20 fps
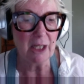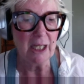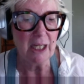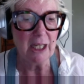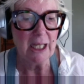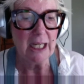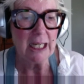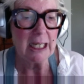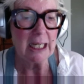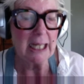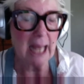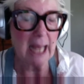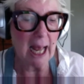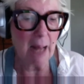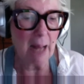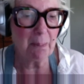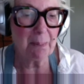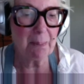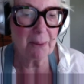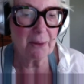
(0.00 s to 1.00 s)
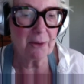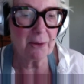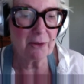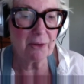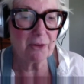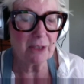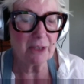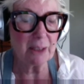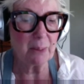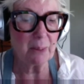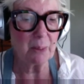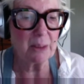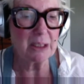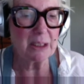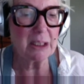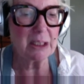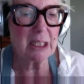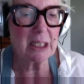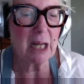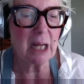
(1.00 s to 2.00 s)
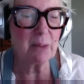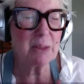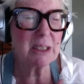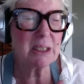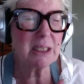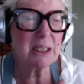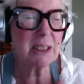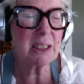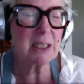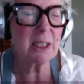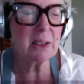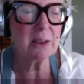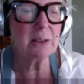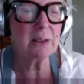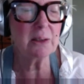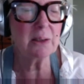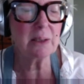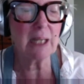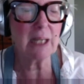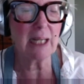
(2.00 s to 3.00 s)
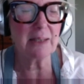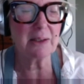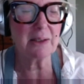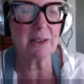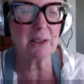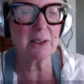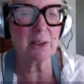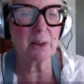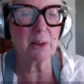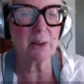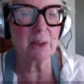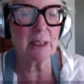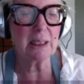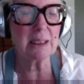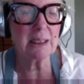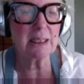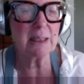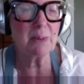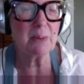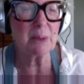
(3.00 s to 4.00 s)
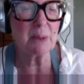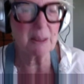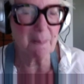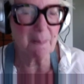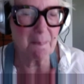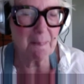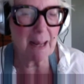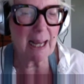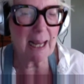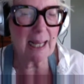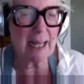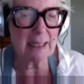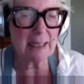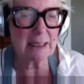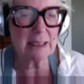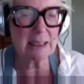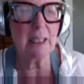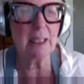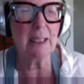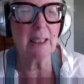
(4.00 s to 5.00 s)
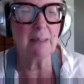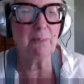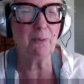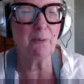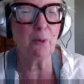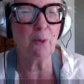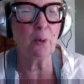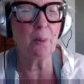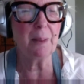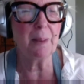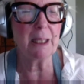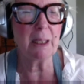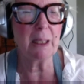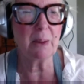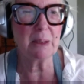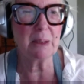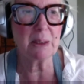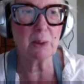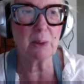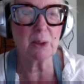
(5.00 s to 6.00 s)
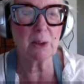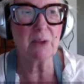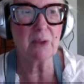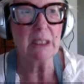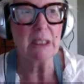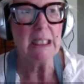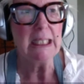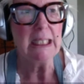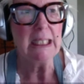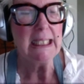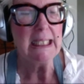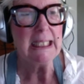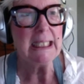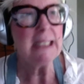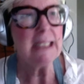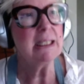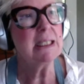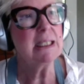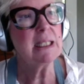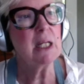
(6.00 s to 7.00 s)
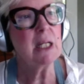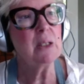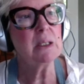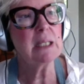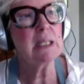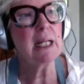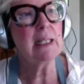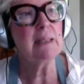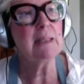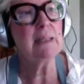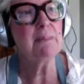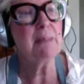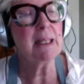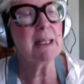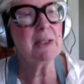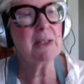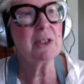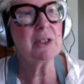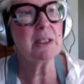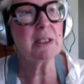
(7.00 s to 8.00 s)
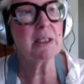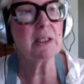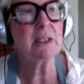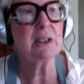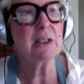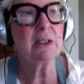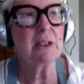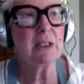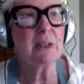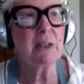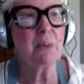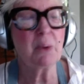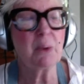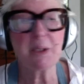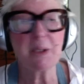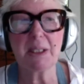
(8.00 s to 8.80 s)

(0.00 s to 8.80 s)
it happened. I was so glad to do it. It was a mad time for me. I was sort of in this hotel in Manchester and I wasn't